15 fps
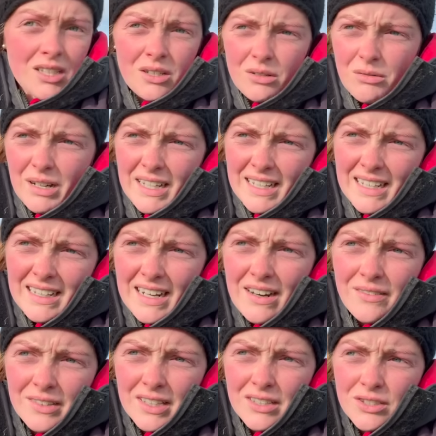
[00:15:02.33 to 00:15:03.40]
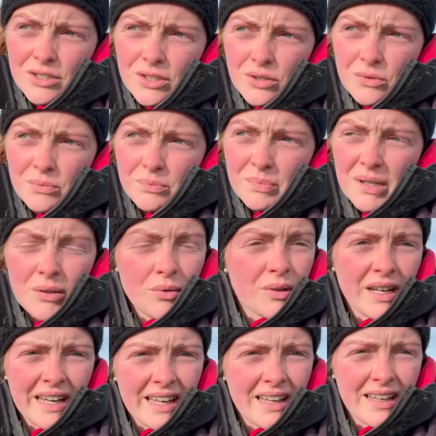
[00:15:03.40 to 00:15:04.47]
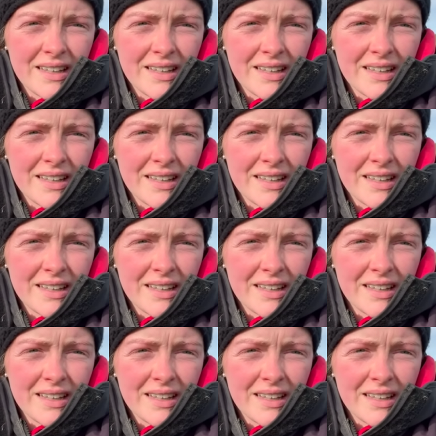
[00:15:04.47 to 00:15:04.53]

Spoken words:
Why can't everything just be okay?